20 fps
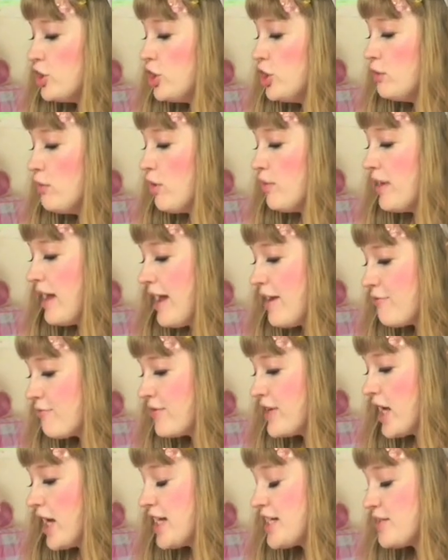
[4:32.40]
You own
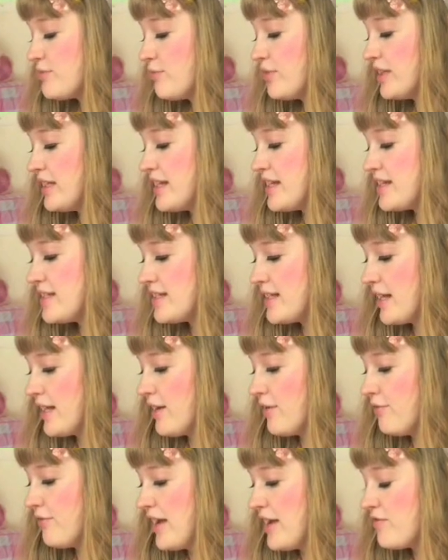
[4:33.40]
every item released in
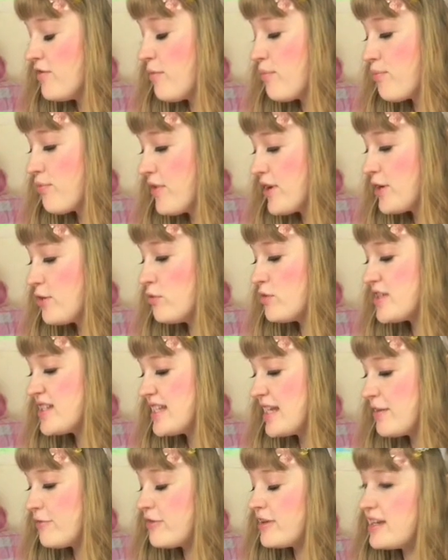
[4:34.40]
a favourite print or
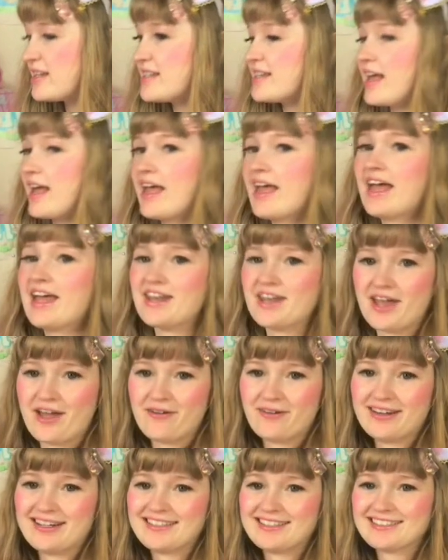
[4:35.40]
series.
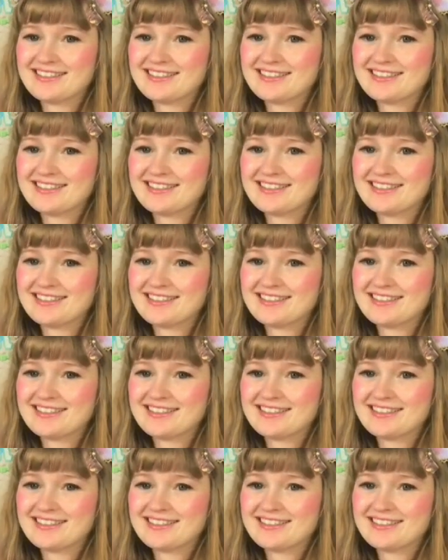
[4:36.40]
No.